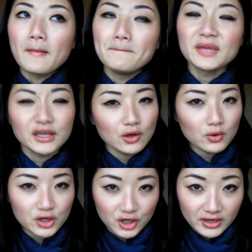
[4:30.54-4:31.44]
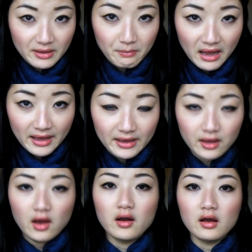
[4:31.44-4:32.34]
mediocre in
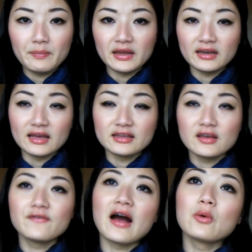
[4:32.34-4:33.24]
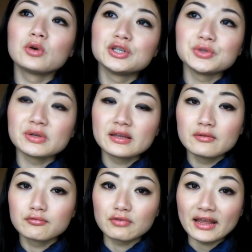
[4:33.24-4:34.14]
my opinion. If I were to
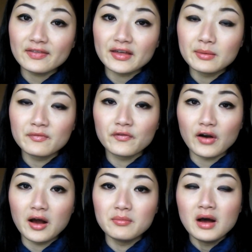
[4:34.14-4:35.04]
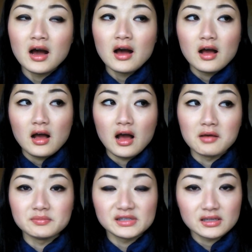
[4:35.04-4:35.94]
rate them from
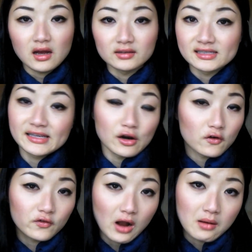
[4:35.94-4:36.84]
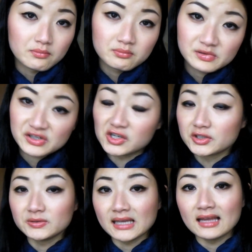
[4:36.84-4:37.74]
on a scale from 0
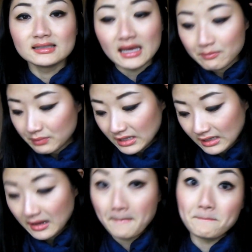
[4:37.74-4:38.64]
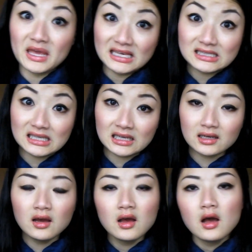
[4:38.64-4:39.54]
to 10, 10 being amazing,
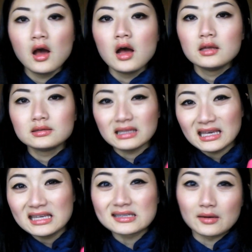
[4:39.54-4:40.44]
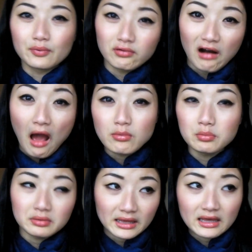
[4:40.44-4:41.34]
these are
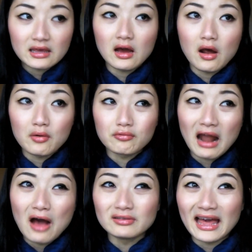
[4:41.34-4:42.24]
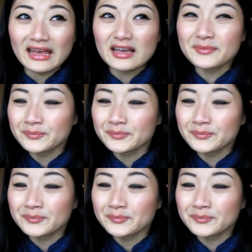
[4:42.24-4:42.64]
probably around like